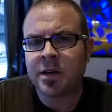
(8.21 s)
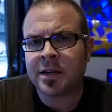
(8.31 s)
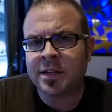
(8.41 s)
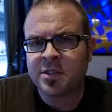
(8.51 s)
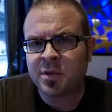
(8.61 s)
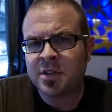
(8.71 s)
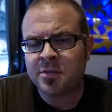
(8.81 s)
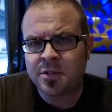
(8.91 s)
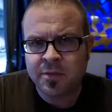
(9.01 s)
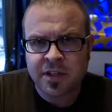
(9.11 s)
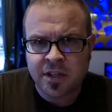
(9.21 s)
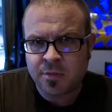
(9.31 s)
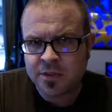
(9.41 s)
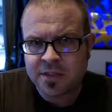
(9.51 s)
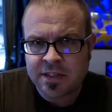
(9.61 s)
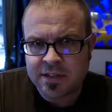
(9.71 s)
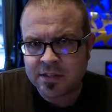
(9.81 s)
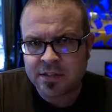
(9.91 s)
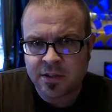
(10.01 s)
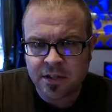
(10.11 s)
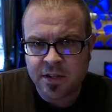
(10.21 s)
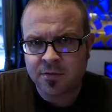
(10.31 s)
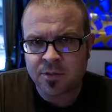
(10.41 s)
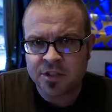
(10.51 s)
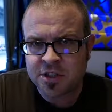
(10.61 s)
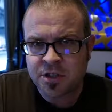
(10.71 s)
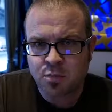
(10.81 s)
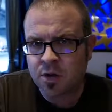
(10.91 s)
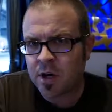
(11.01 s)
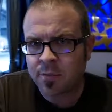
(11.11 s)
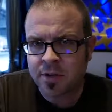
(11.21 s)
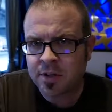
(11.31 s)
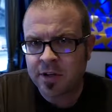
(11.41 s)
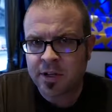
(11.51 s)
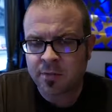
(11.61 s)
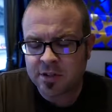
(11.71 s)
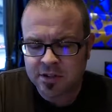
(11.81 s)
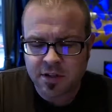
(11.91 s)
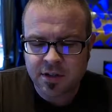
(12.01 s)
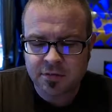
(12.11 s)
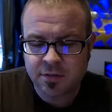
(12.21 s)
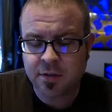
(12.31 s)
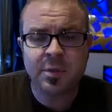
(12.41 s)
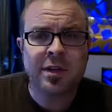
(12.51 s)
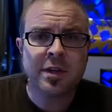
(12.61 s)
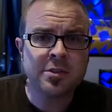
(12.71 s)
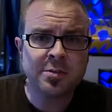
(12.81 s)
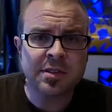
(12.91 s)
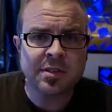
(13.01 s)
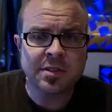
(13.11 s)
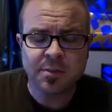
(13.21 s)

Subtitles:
Alright guys, welcome to my Computex coverage proper, and I'm going to start off with the big announcement.